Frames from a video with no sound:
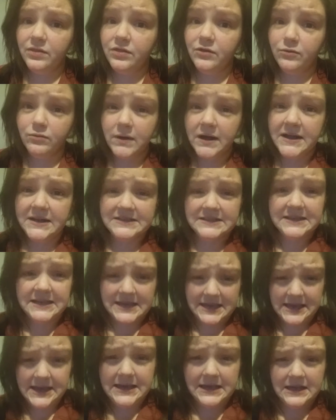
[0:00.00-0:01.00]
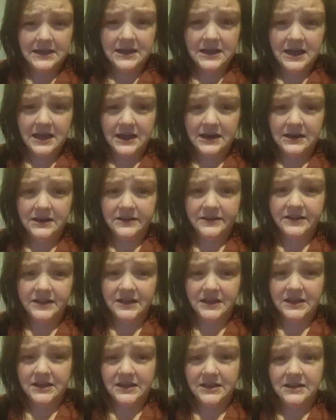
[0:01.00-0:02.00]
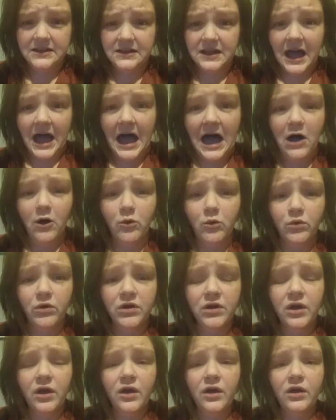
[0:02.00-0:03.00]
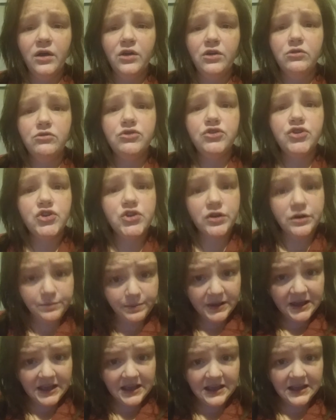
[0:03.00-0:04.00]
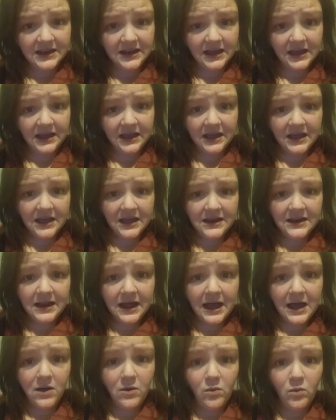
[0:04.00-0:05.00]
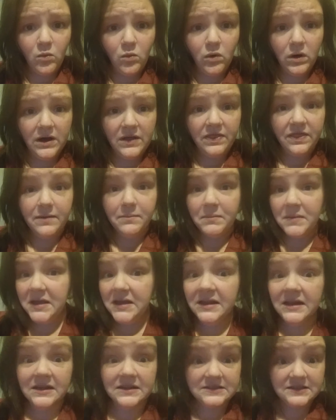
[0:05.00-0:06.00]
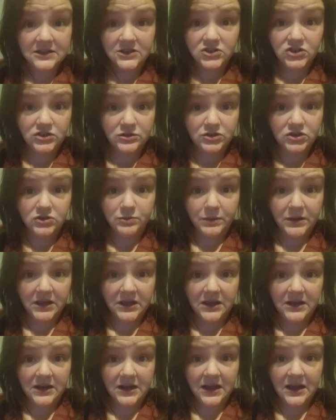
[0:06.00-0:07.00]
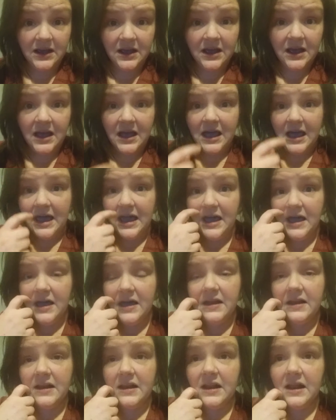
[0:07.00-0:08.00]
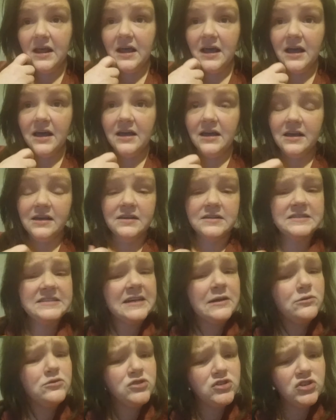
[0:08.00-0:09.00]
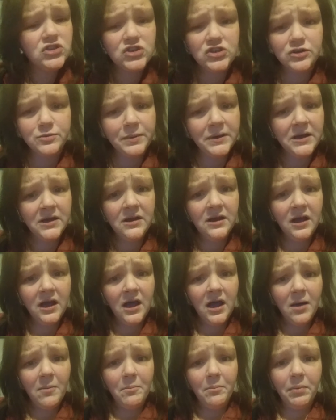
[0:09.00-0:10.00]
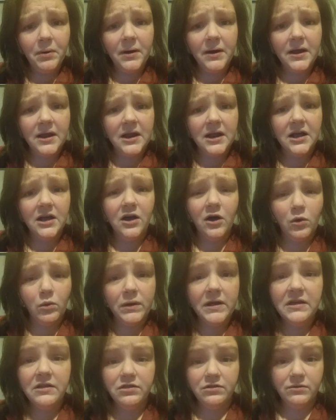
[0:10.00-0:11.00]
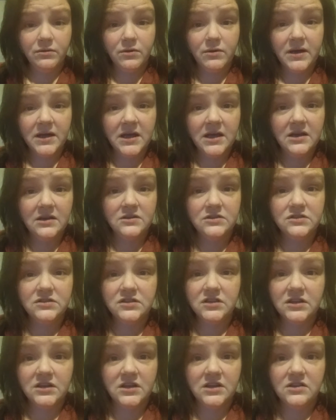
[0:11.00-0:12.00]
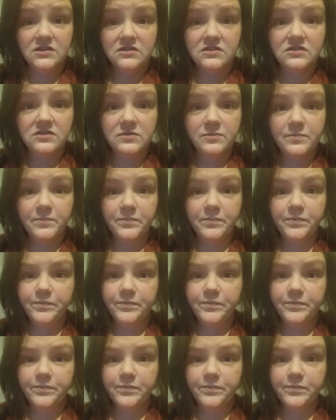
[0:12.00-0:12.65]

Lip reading: the right to eat and to eat how you should be eating, not what the media says you should be eating. And it sounds stupid, but going through it is